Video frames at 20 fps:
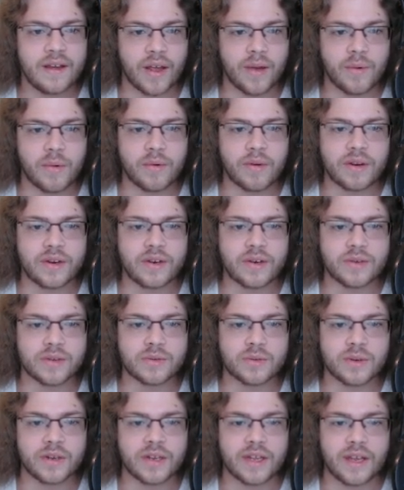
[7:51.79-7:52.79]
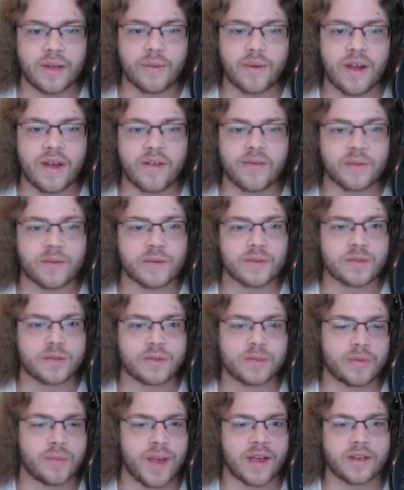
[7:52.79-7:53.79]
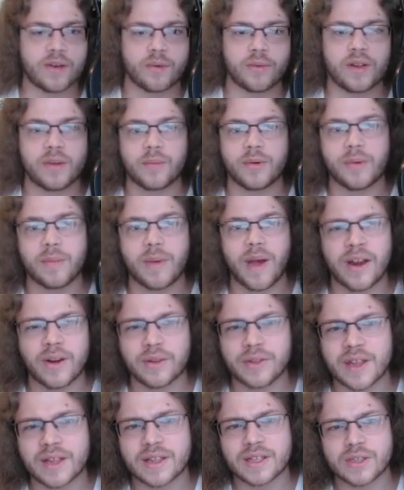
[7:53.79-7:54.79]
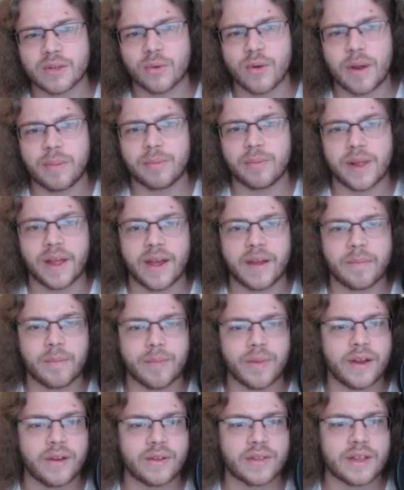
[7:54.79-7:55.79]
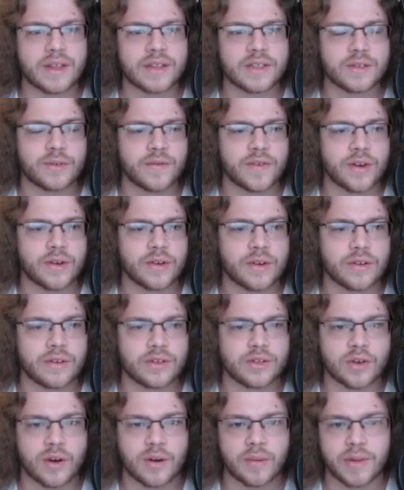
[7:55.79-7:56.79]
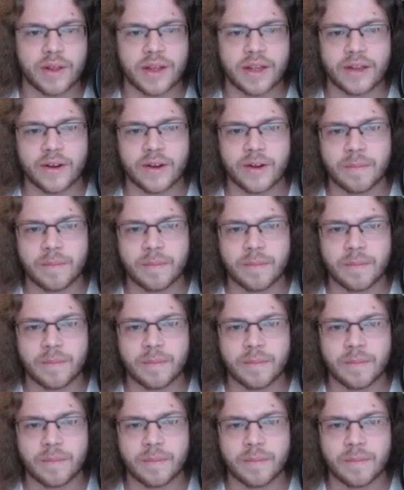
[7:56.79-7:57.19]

What we're gonna do is we're gonna Heat Wave and we're gonna switch back to Rillaboom. I don't think this is the right play. I don't think this is a very good strong play here.